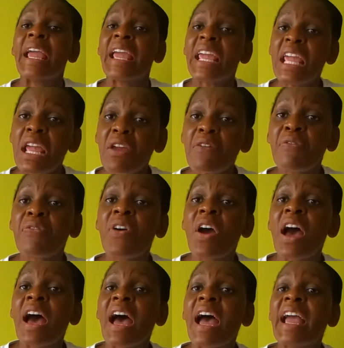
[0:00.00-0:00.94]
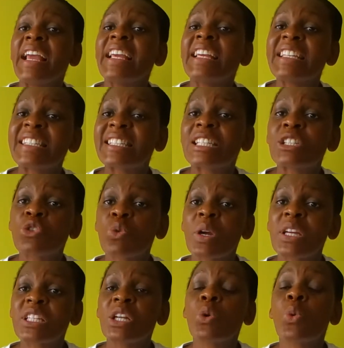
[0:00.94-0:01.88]
if his
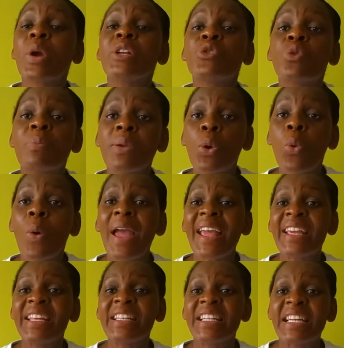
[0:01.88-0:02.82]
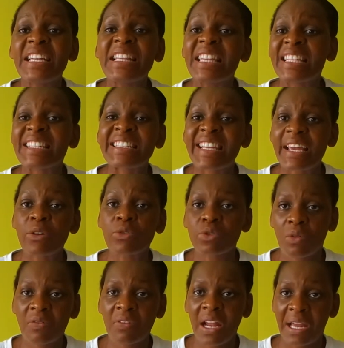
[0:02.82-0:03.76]
situation were to be weighed in the scales
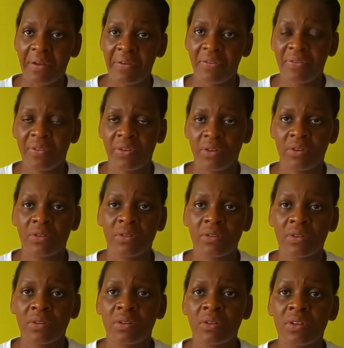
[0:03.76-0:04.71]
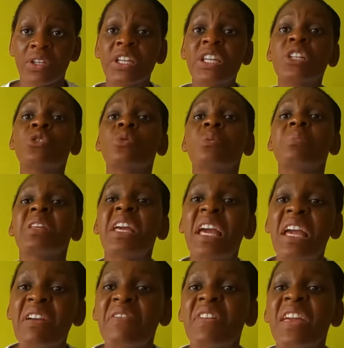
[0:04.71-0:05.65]
of life, it would be
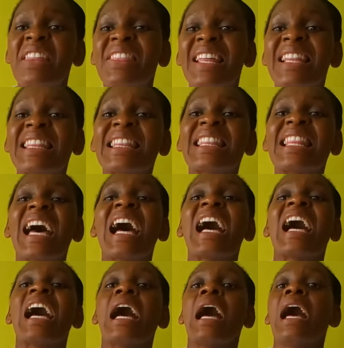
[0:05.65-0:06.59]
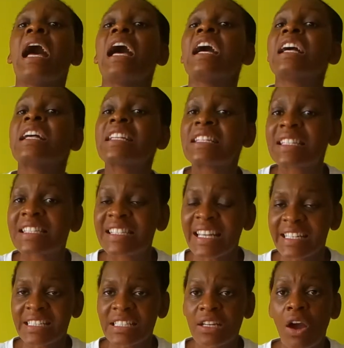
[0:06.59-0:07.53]
heavier than the
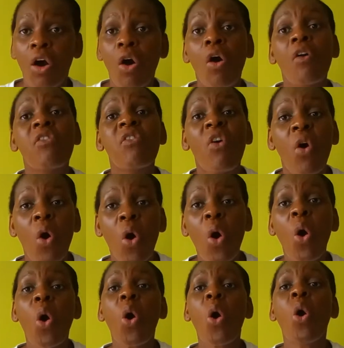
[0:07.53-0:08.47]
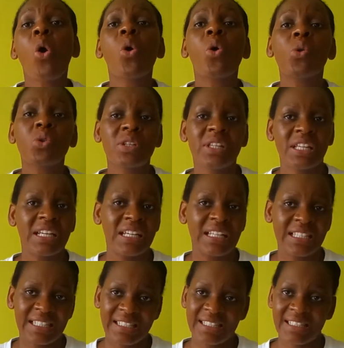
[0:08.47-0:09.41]
sand of all the
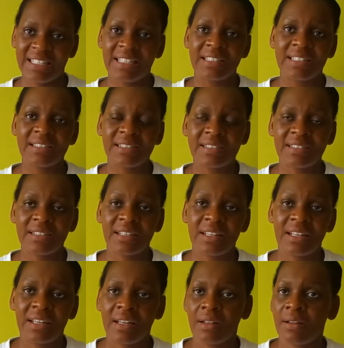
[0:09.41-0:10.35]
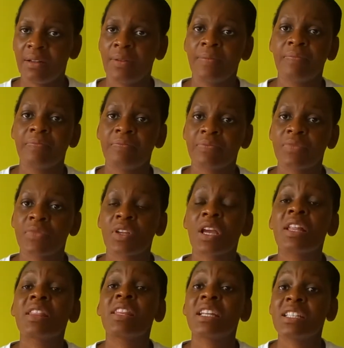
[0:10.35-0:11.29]
seas.
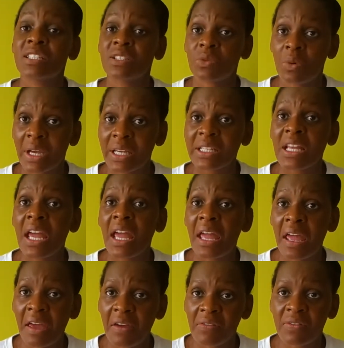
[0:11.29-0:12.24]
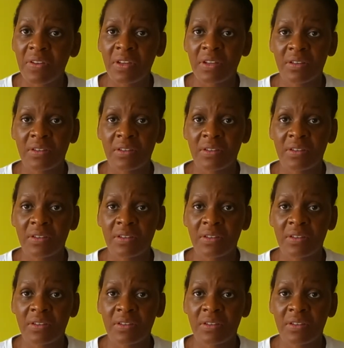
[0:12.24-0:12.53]
That is quite heavy.